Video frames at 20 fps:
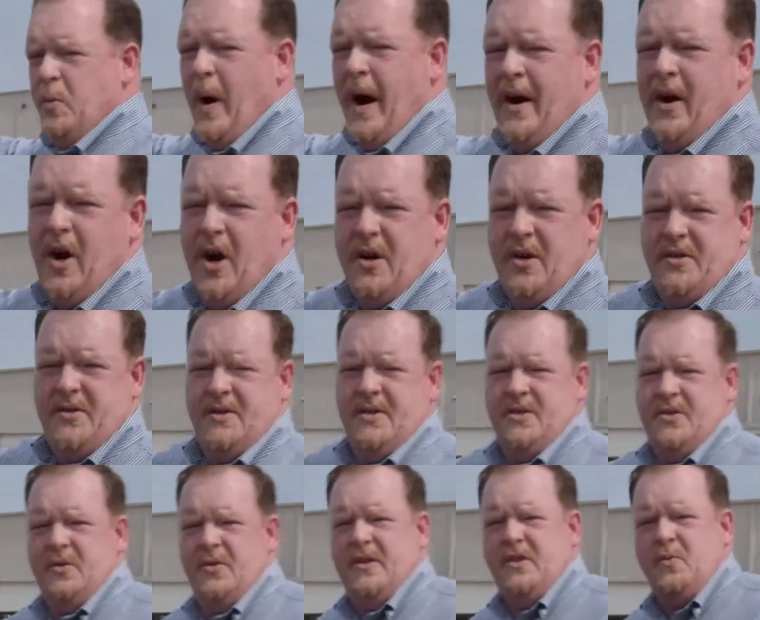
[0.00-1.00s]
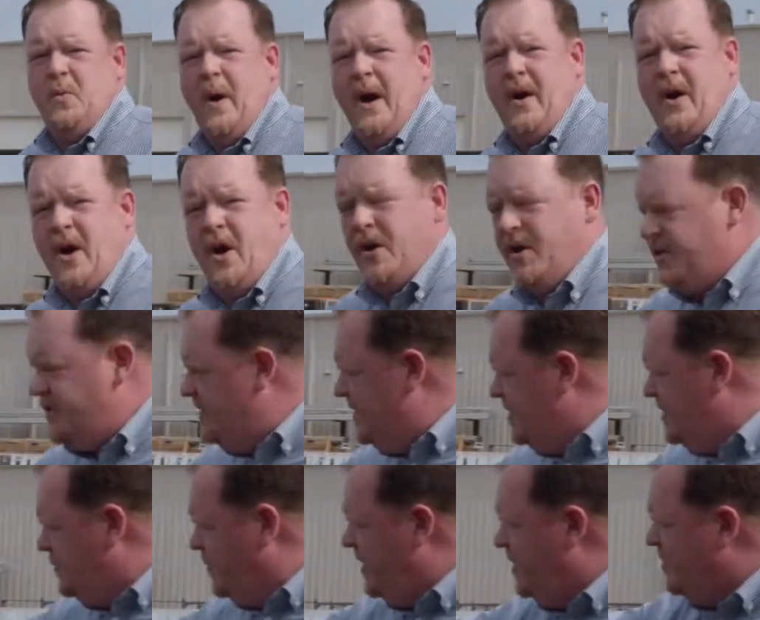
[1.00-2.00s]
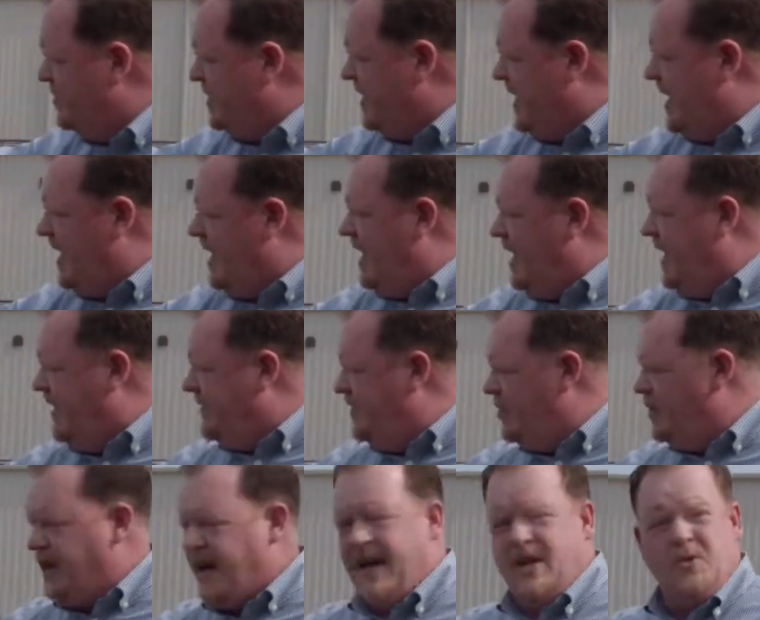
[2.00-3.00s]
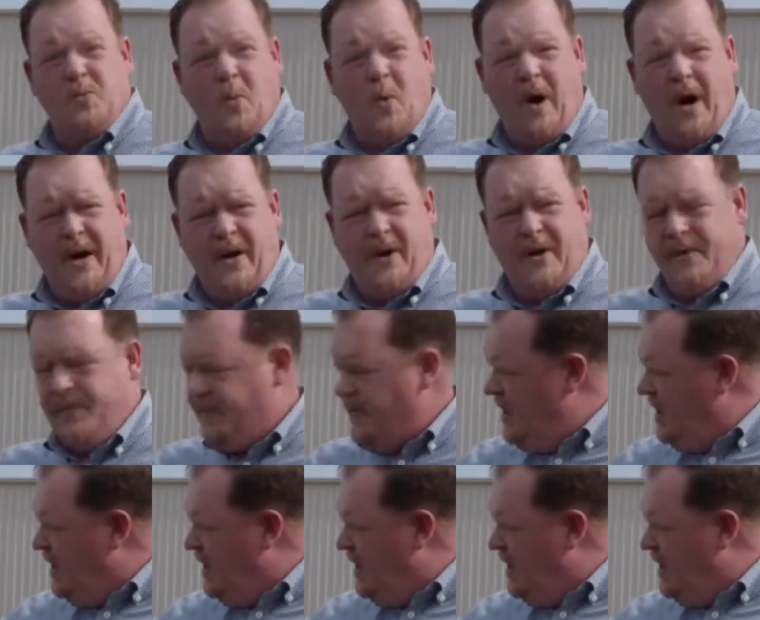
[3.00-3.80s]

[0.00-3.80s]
wire harnesses. So these wire harnesses, we use a heavier gauge wire.